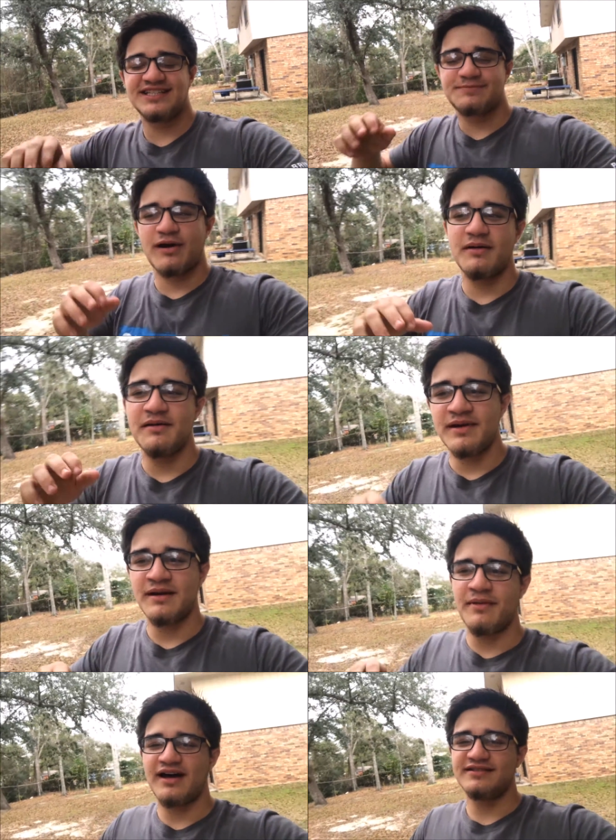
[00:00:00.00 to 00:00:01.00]
It's probably been
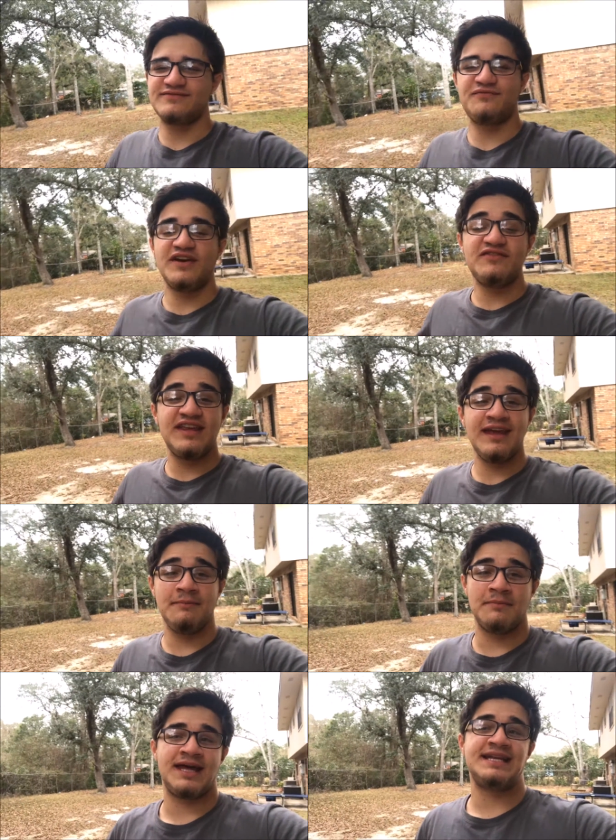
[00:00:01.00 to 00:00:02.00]
about
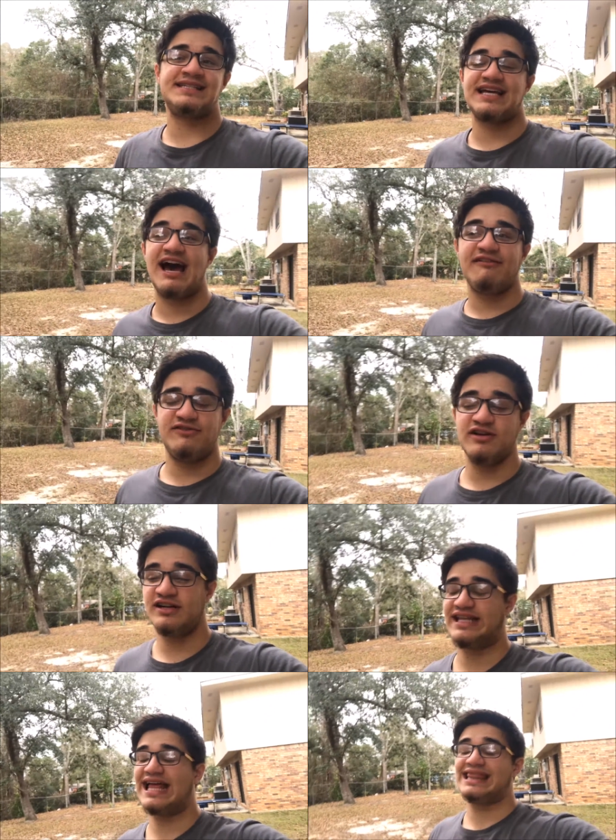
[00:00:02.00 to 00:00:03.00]
fifteen minutes
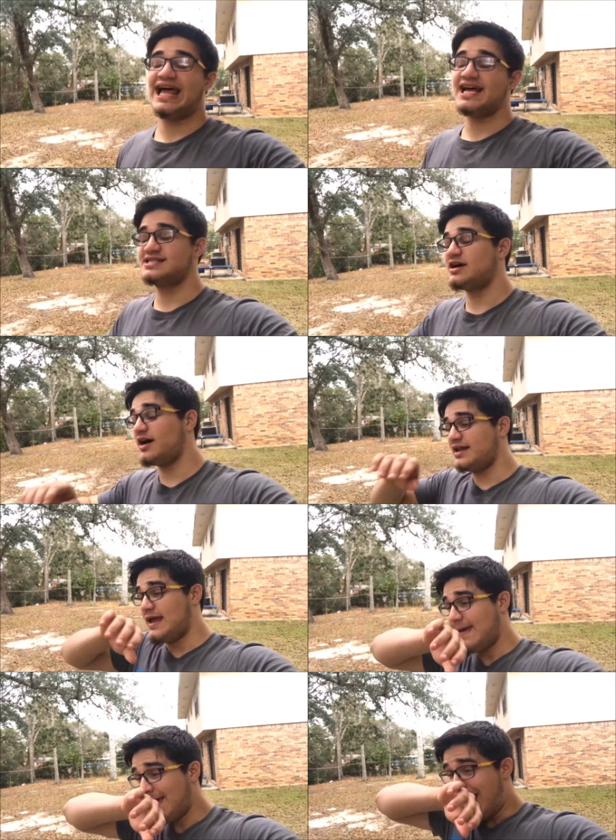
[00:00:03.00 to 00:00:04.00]
after that last cut.
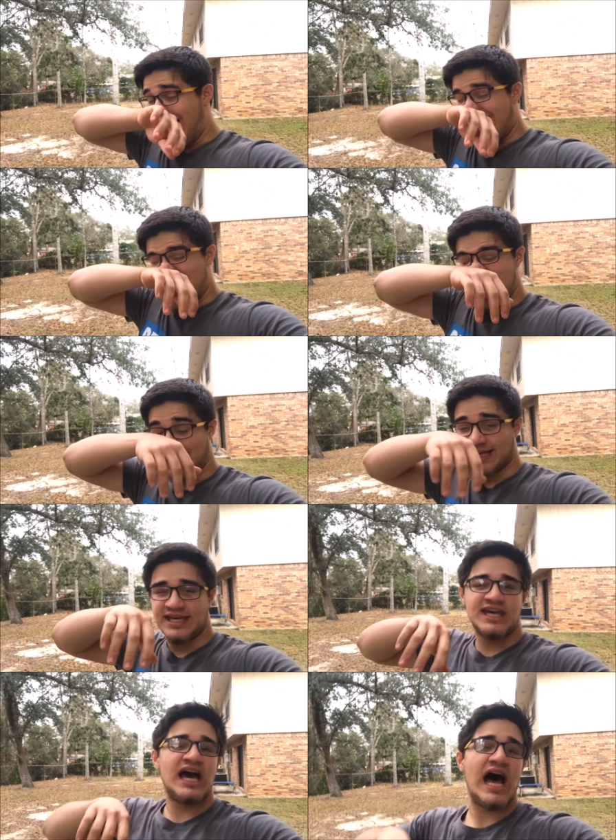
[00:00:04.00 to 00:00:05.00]
And
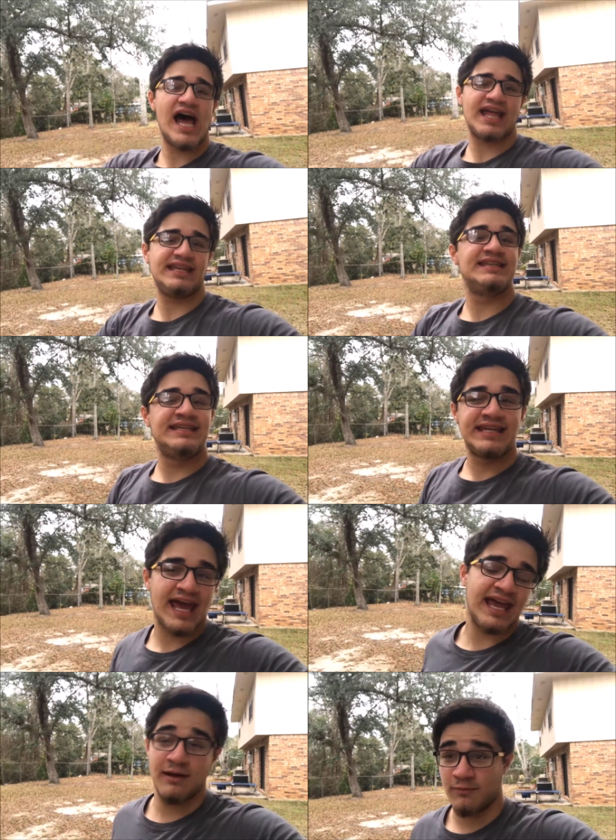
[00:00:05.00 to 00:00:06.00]
god
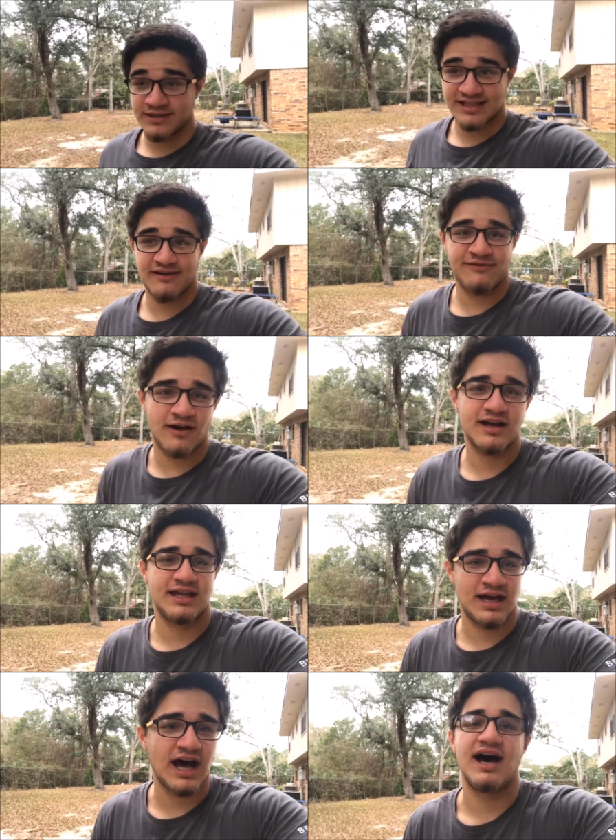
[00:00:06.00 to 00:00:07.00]
damn was that
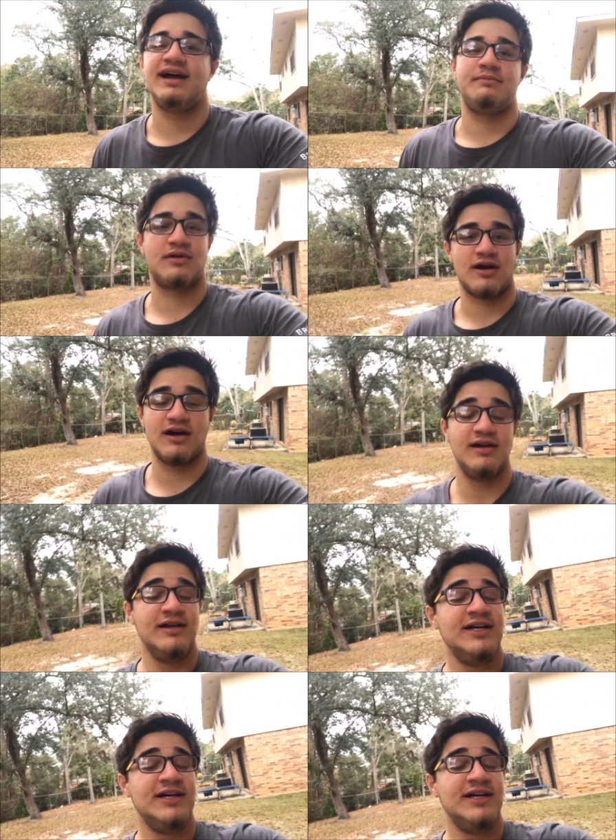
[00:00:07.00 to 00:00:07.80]
fucking hot, bro.